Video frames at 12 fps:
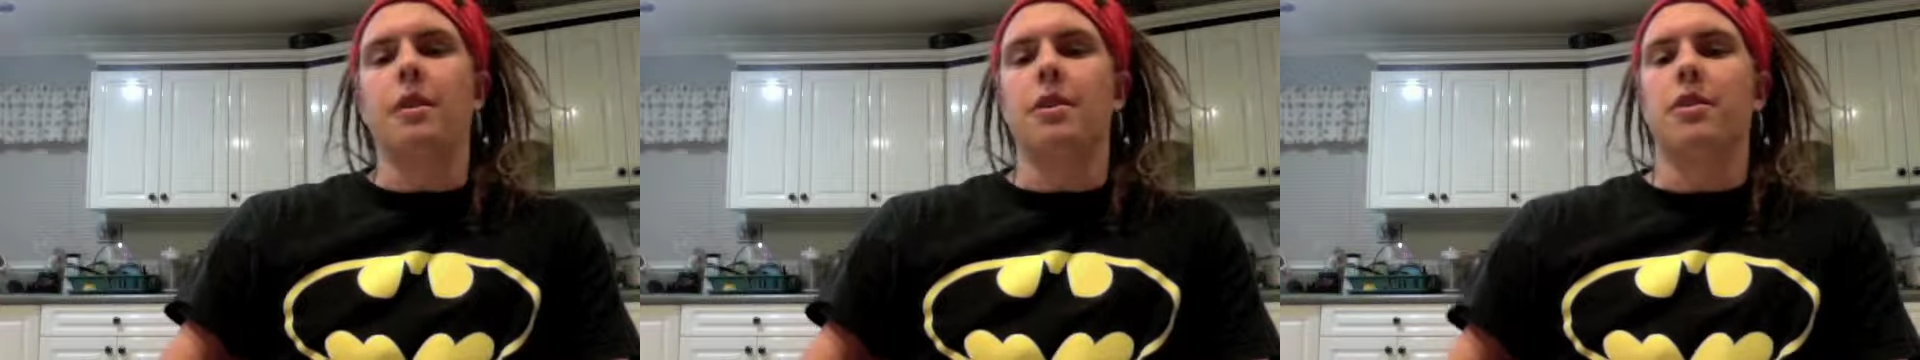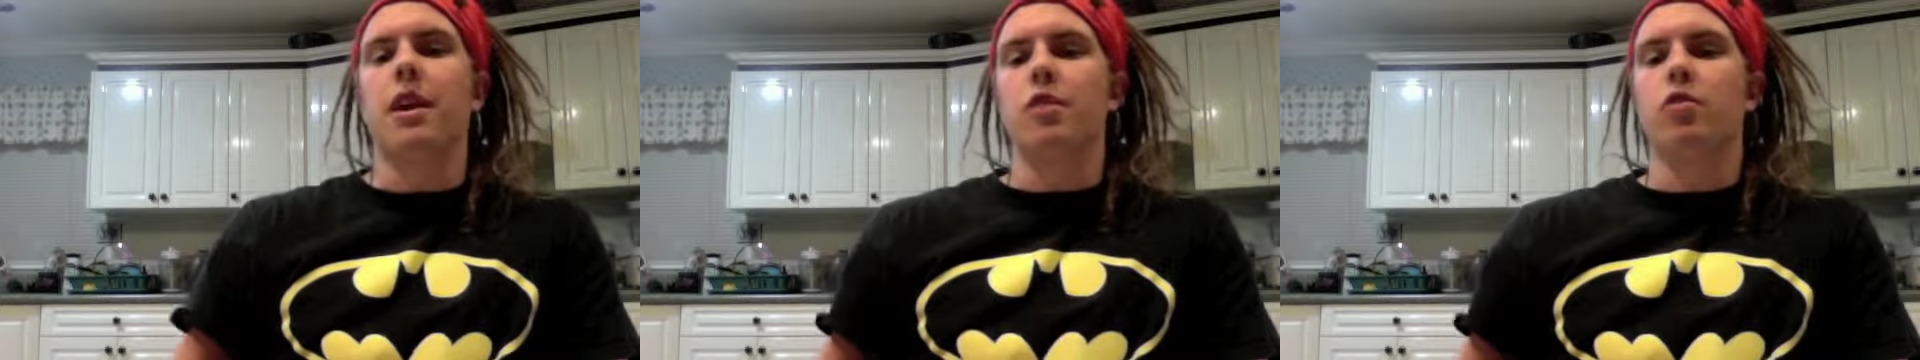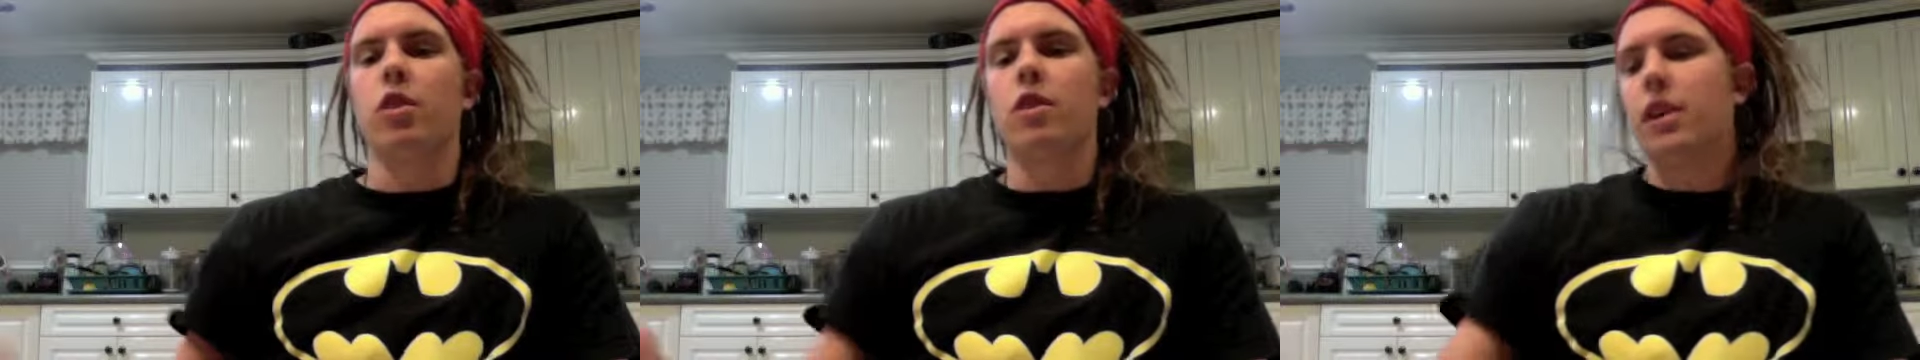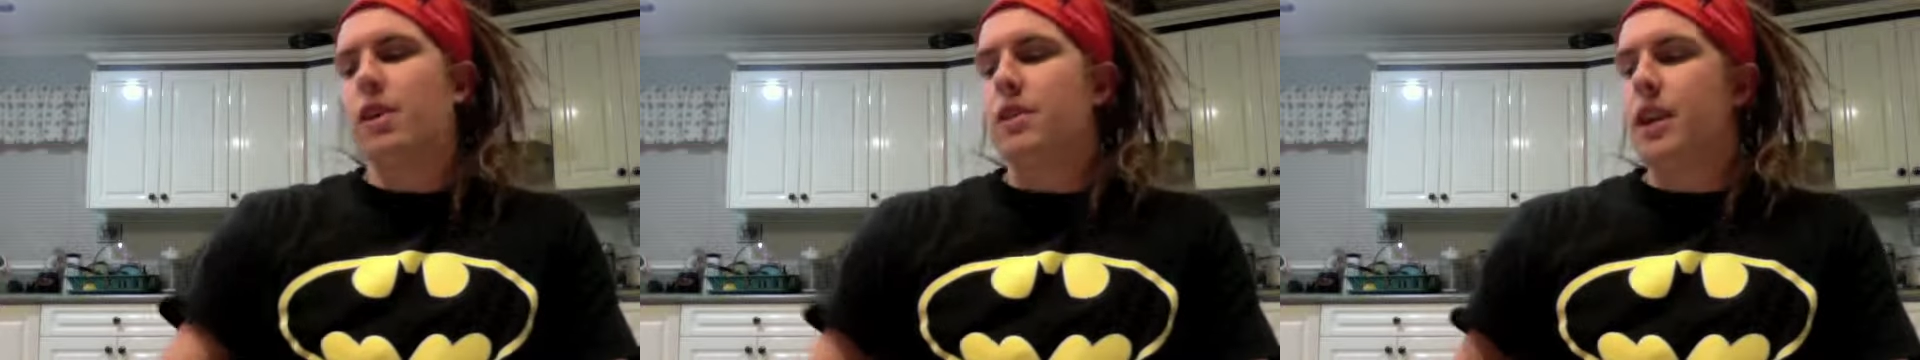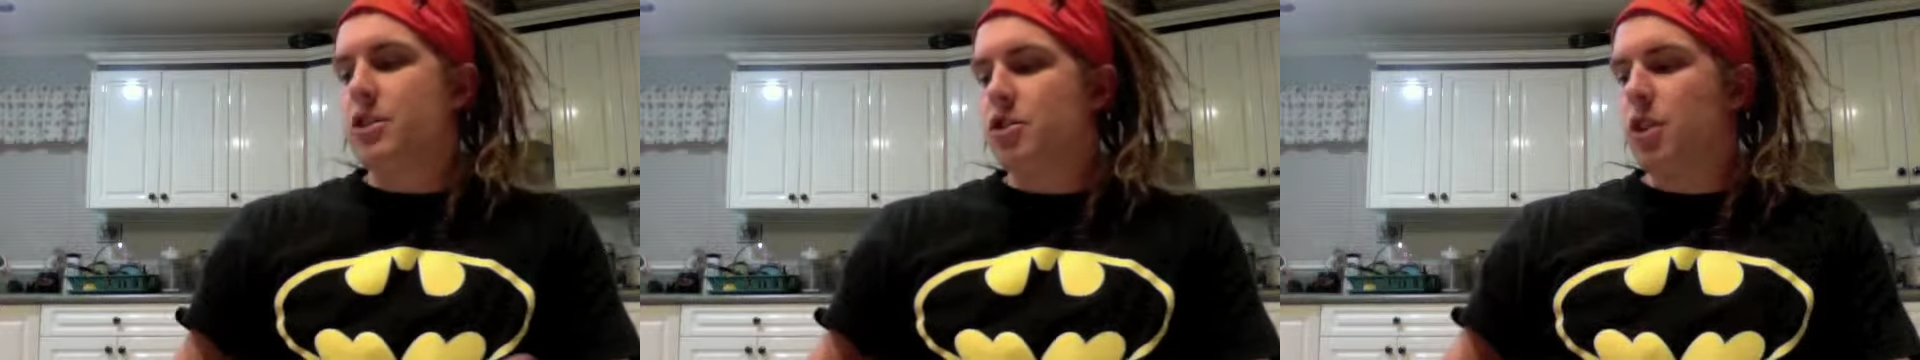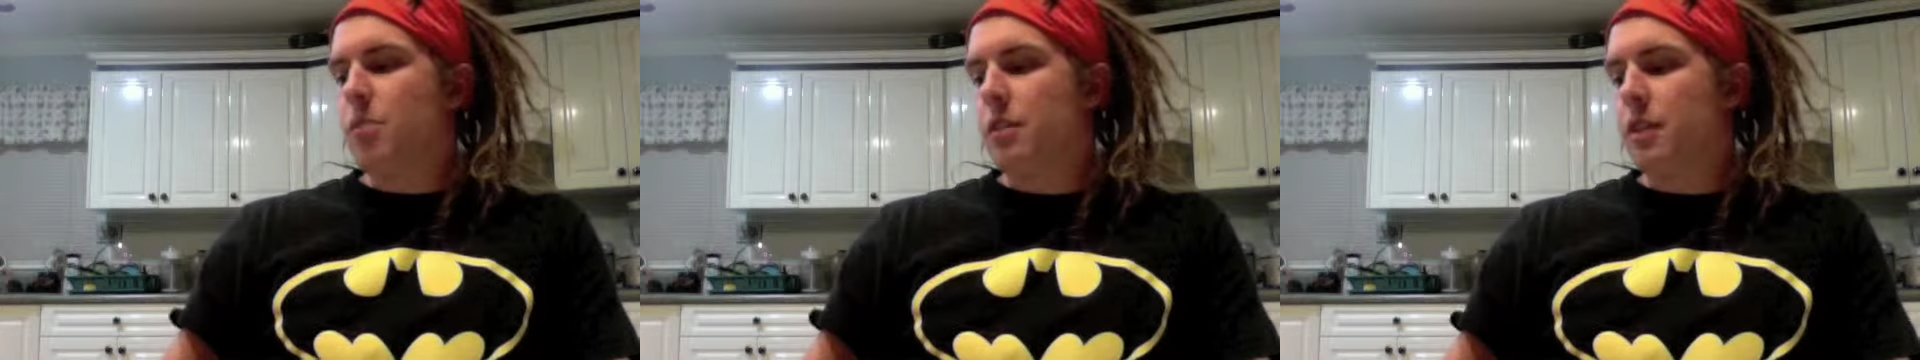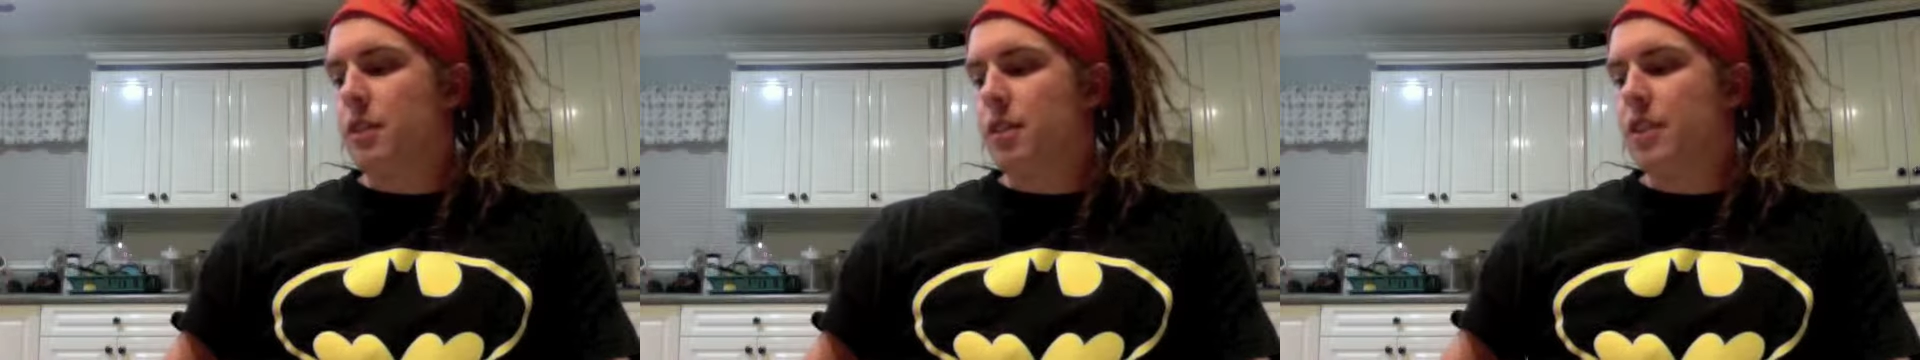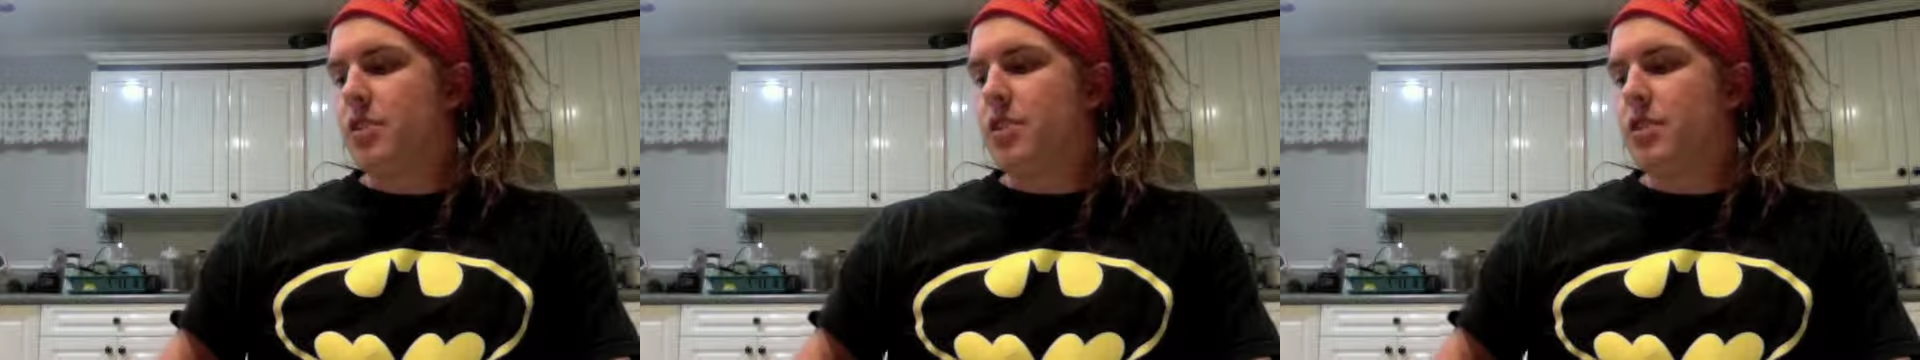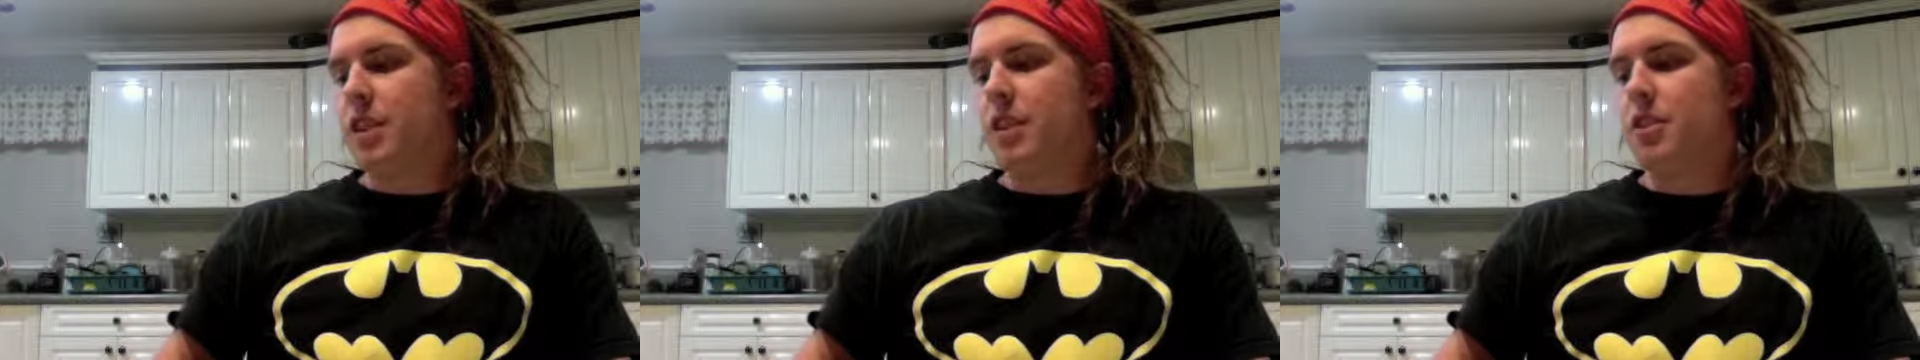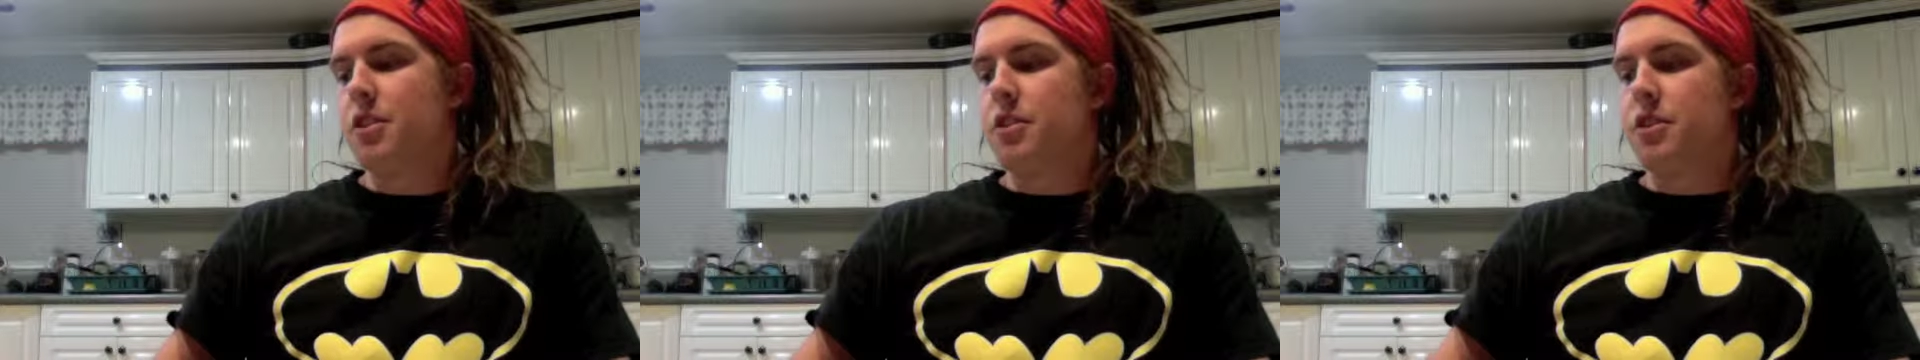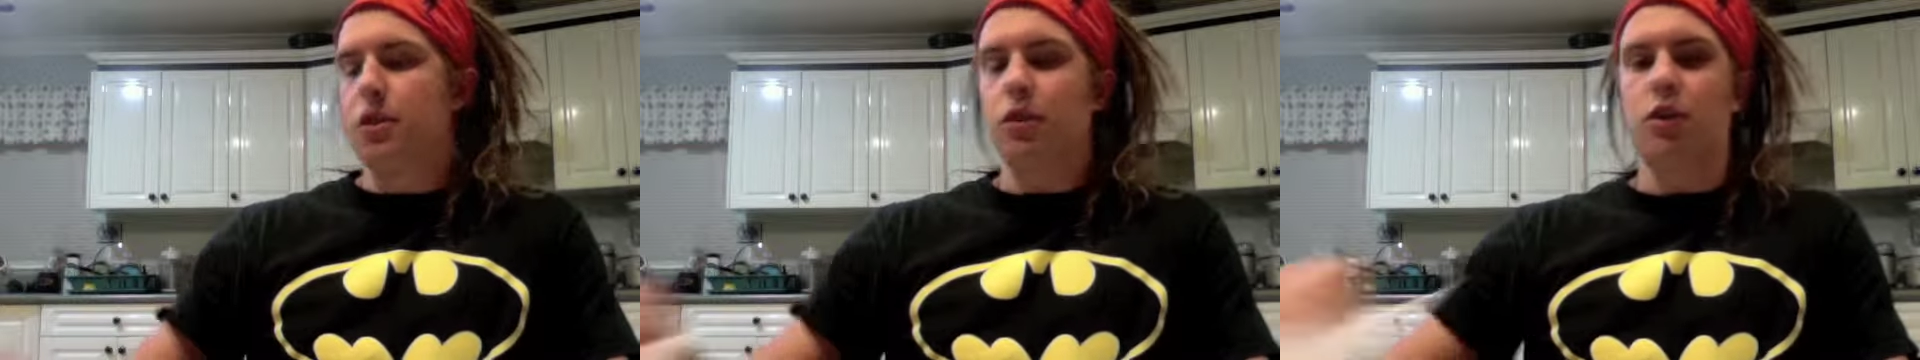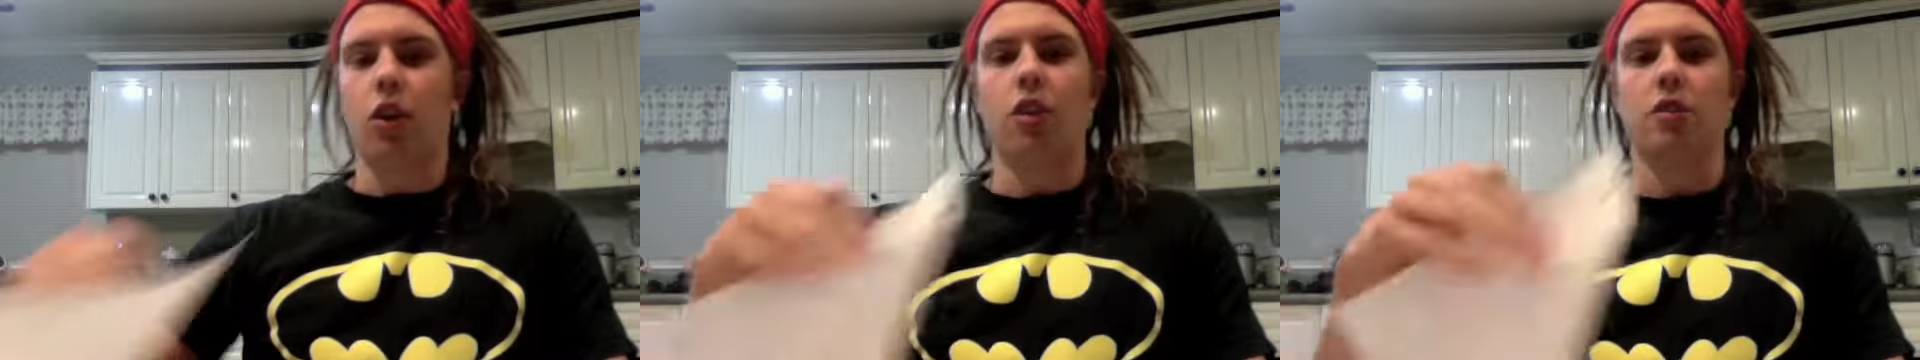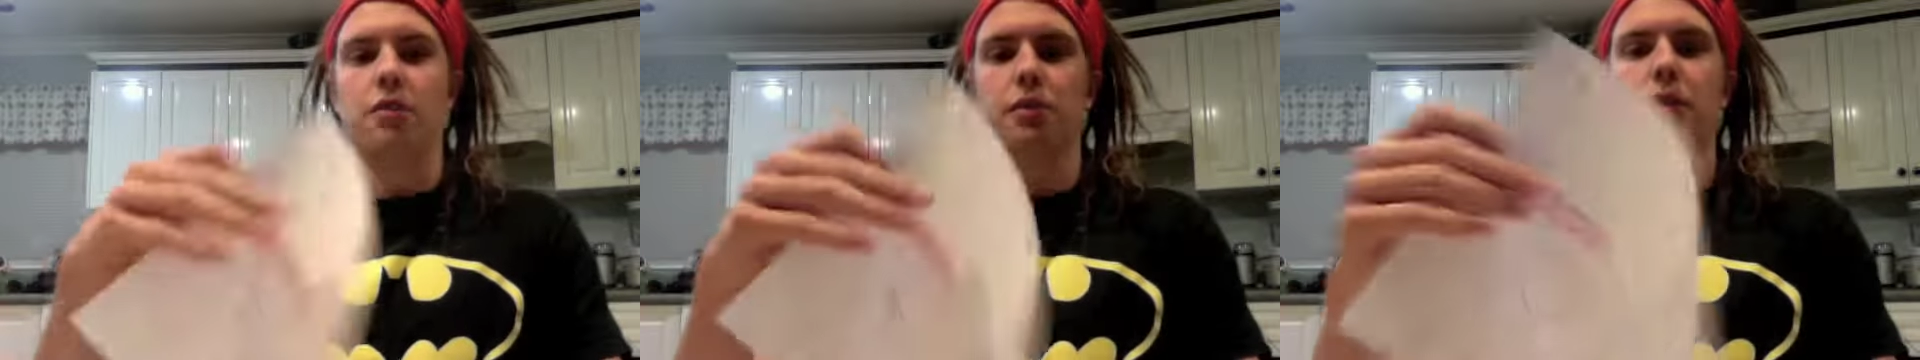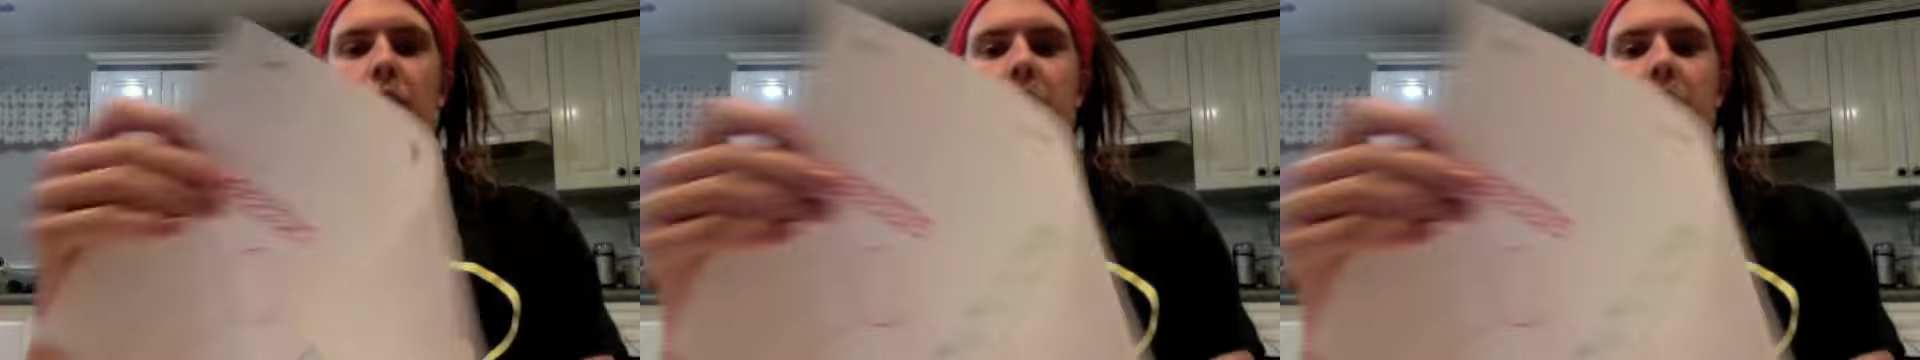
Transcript: is that you run around and jump on these ledges and do this awesome free running